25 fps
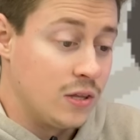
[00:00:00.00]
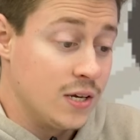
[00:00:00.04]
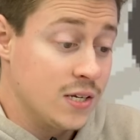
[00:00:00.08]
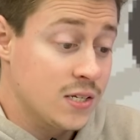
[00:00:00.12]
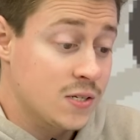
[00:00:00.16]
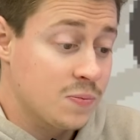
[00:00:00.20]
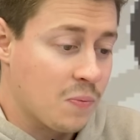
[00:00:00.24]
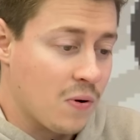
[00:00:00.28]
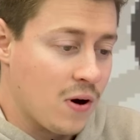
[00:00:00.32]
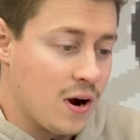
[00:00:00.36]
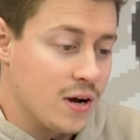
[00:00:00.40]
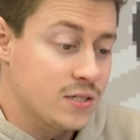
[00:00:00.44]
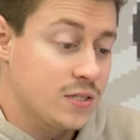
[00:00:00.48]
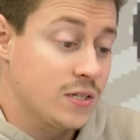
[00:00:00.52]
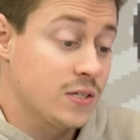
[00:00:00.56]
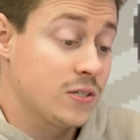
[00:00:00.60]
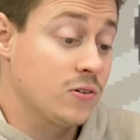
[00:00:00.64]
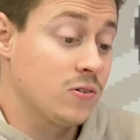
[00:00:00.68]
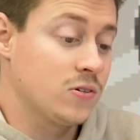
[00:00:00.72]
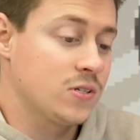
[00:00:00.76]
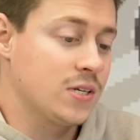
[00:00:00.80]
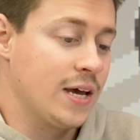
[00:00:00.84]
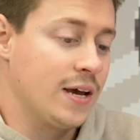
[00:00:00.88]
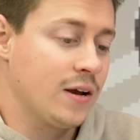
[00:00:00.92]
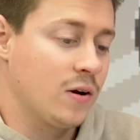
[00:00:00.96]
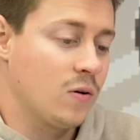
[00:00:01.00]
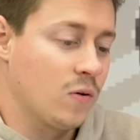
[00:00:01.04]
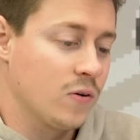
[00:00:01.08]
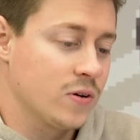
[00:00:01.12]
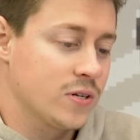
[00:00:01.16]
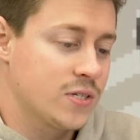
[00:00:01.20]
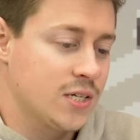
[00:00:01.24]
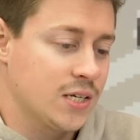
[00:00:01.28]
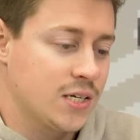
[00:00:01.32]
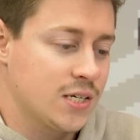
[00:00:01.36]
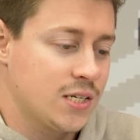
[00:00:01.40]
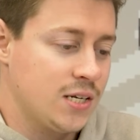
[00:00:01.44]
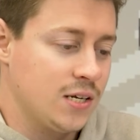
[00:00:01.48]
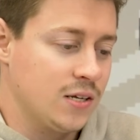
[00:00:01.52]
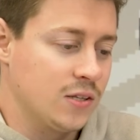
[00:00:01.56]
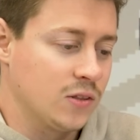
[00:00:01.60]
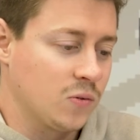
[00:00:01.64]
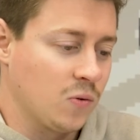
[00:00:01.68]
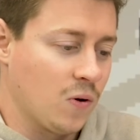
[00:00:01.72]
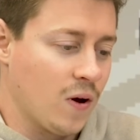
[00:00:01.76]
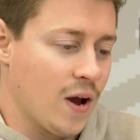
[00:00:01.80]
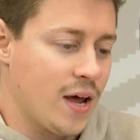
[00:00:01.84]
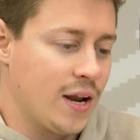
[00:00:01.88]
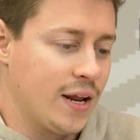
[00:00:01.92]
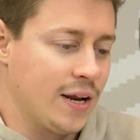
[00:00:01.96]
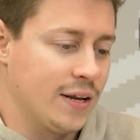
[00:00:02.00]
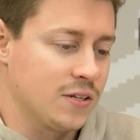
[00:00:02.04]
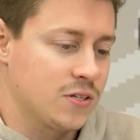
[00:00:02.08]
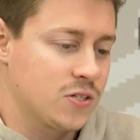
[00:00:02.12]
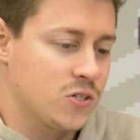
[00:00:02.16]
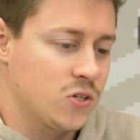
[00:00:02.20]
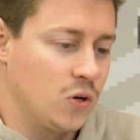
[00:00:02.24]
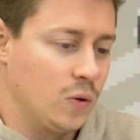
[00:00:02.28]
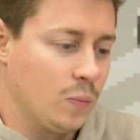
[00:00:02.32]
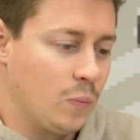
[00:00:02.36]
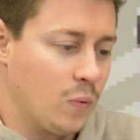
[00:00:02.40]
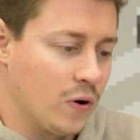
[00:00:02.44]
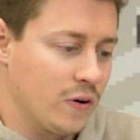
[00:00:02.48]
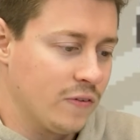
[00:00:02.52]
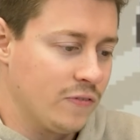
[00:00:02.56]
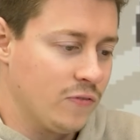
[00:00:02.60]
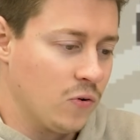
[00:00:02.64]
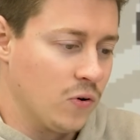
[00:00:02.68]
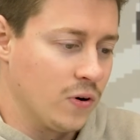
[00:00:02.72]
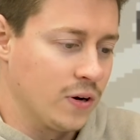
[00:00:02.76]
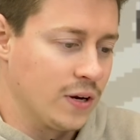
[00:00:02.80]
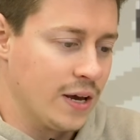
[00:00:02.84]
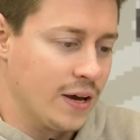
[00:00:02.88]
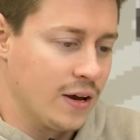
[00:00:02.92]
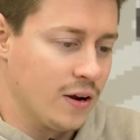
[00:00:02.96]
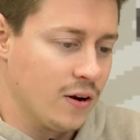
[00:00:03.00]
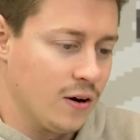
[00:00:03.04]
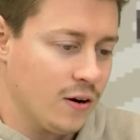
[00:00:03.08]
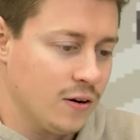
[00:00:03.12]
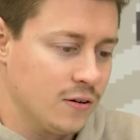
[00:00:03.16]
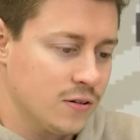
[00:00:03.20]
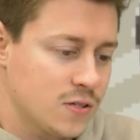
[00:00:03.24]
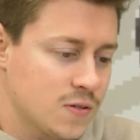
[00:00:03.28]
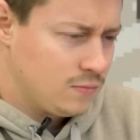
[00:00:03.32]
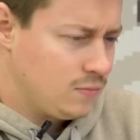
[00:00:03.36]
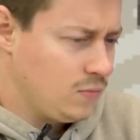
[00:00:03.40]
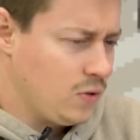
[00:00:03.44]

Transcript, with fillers: this processor is eight core, sixteen thread, and it's two point four gigahertz.